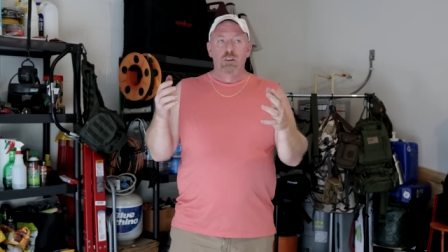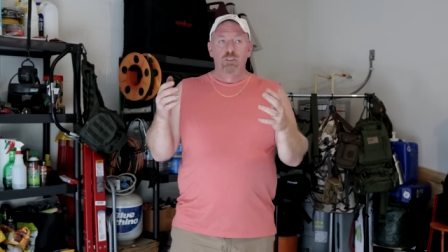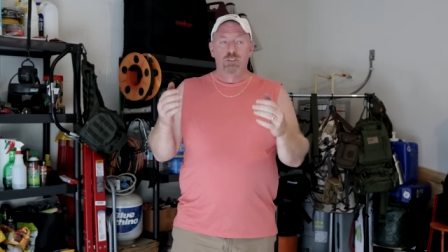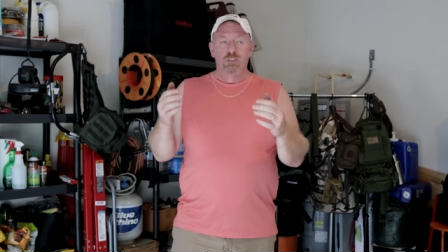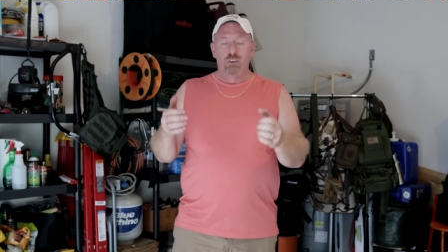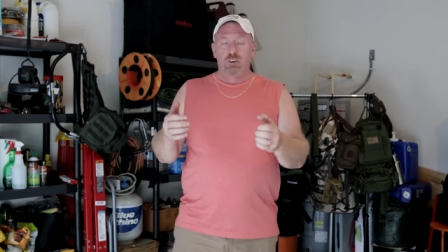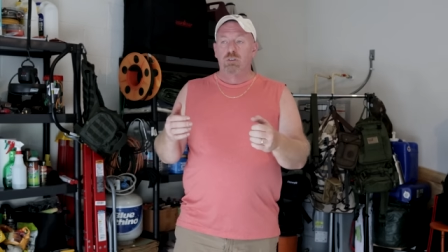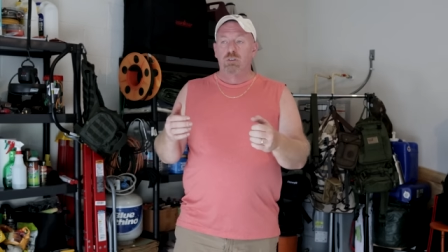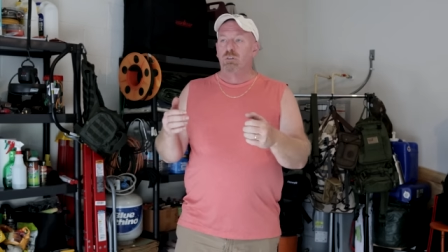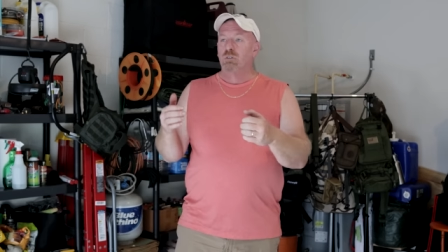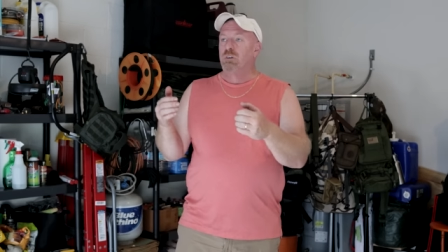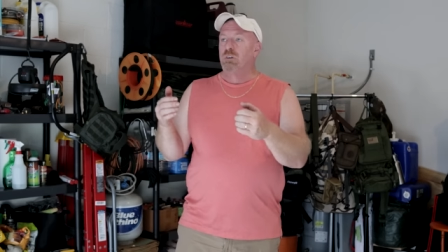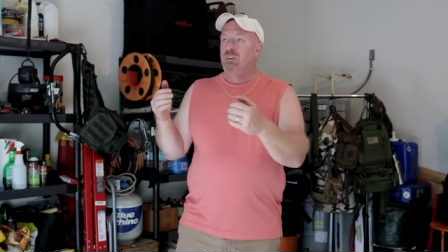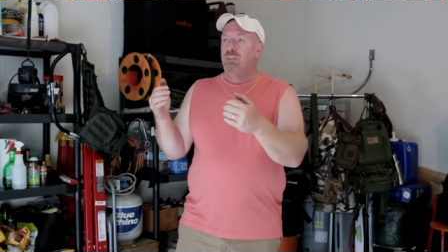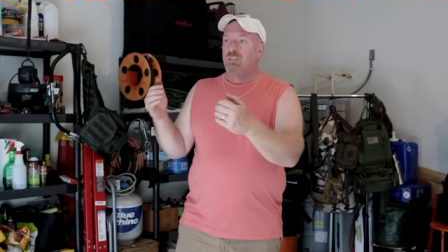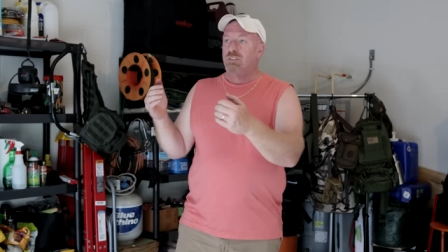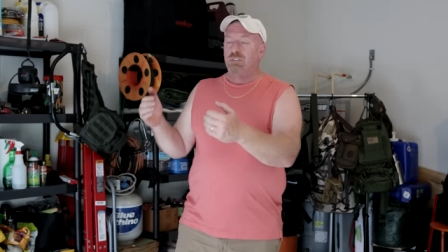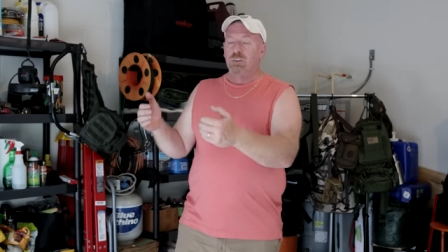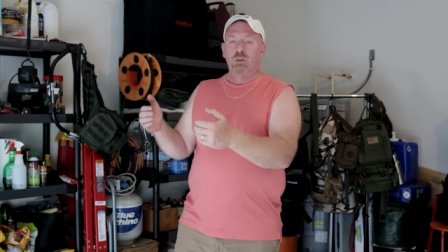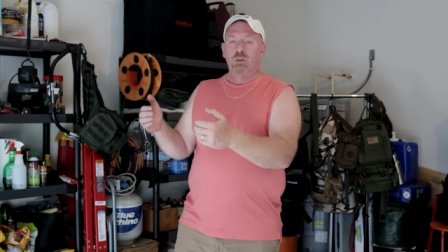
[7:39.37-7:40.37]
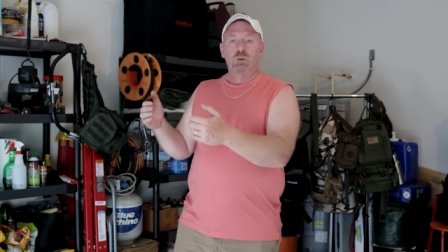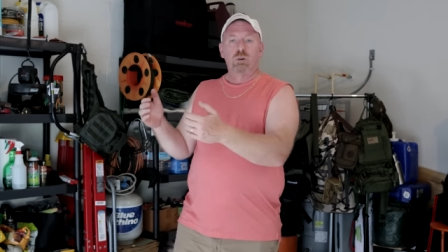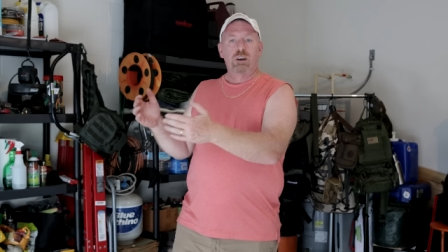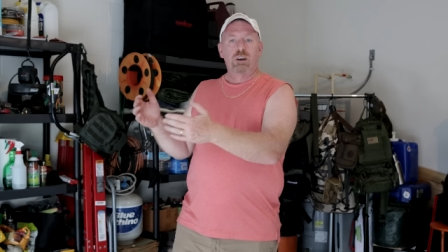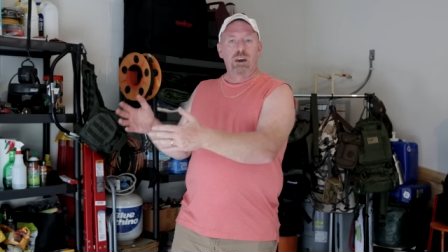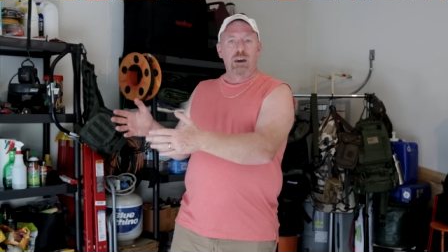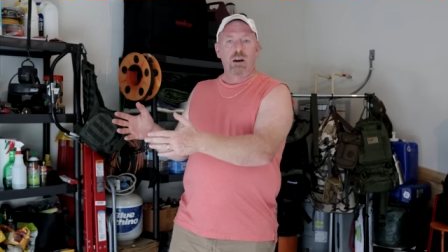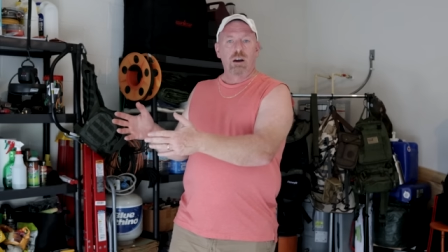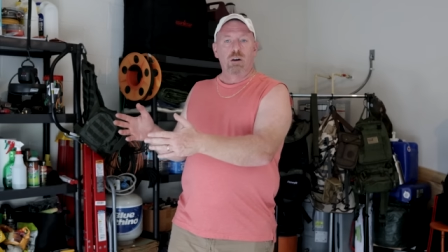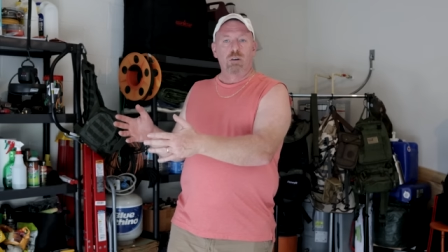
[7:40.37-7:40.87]
generally still
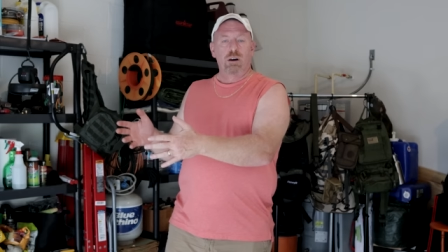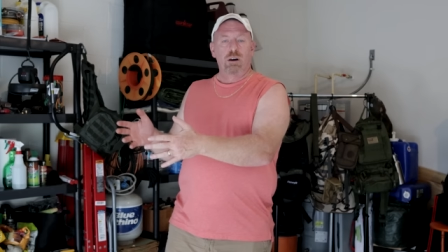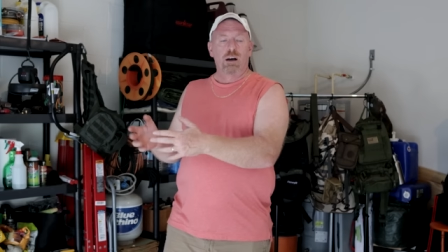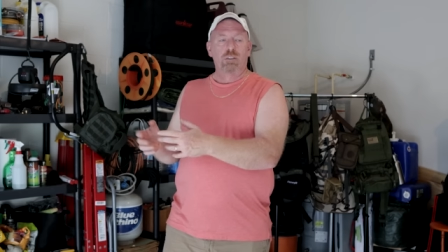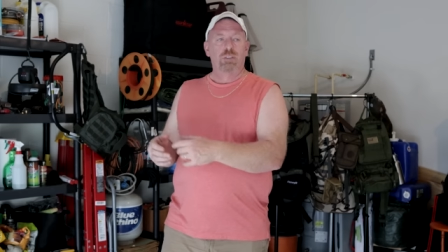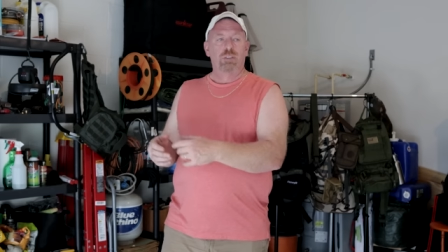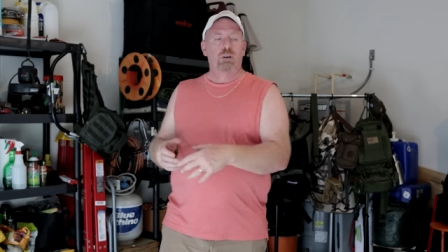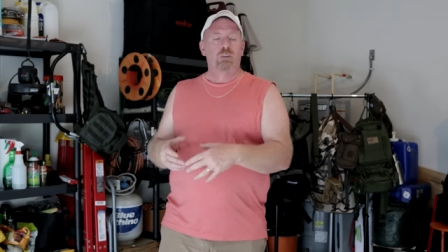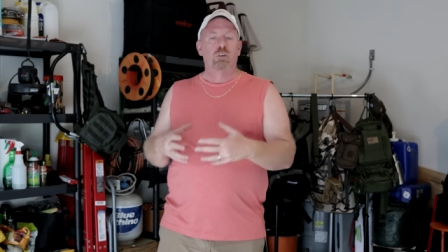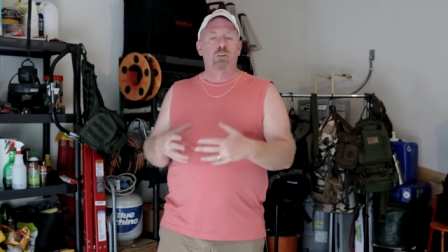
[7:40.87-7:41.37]
care out there.